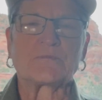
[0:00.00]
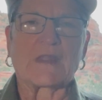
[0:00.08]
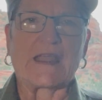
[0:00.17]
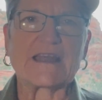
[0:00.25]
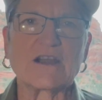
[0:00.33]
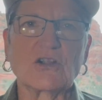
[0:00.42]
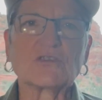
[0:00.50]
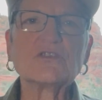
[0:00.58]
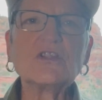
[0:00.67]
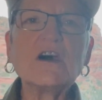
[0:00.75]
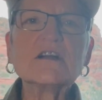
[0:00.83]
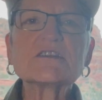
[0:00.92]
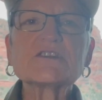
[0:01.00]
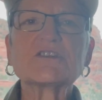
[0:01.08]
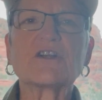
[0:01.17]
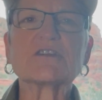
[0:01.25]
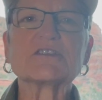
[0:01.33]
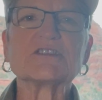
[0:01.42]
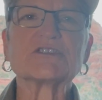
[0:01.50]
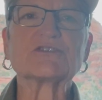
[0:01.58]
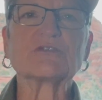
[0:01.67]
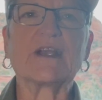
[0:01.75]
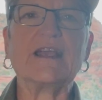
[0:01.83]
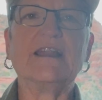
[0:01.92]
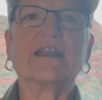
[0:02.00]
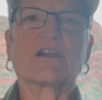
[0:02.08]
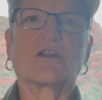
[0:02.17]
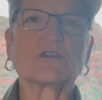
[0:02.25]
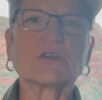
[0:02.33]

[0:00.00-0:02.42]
and our lungs start to strain and our